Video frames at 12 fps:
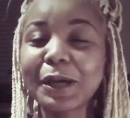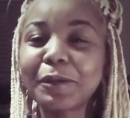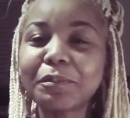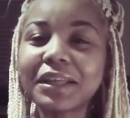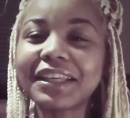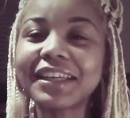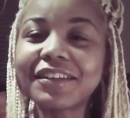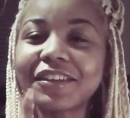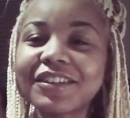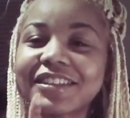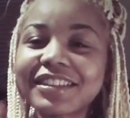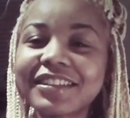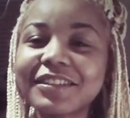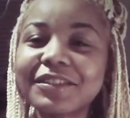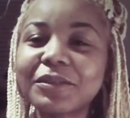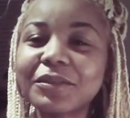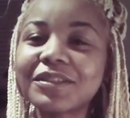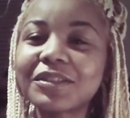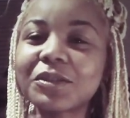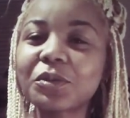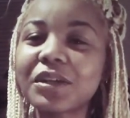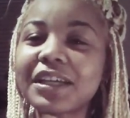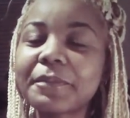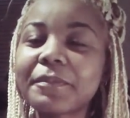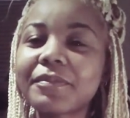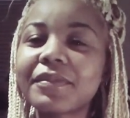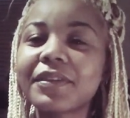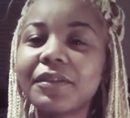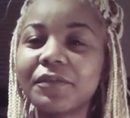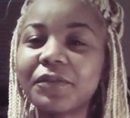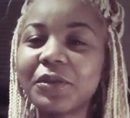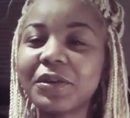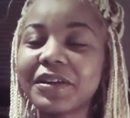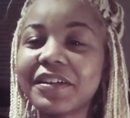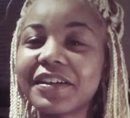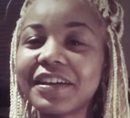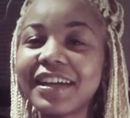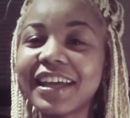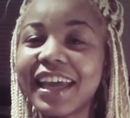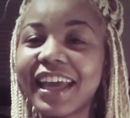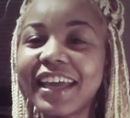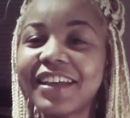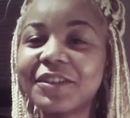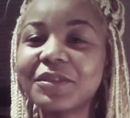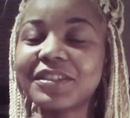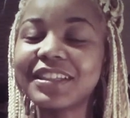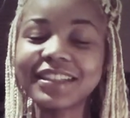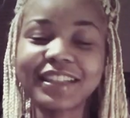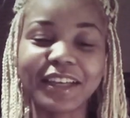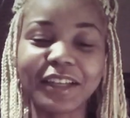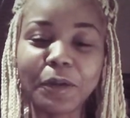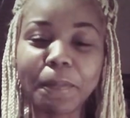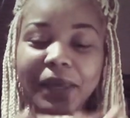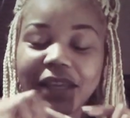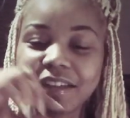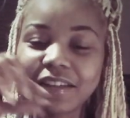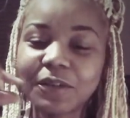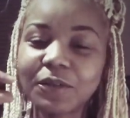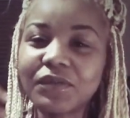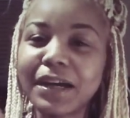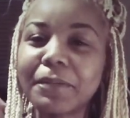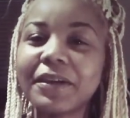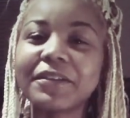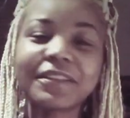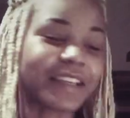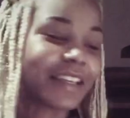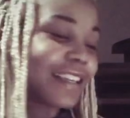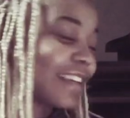beginner's little toy for anals. It's like a little pink little vibrator thing.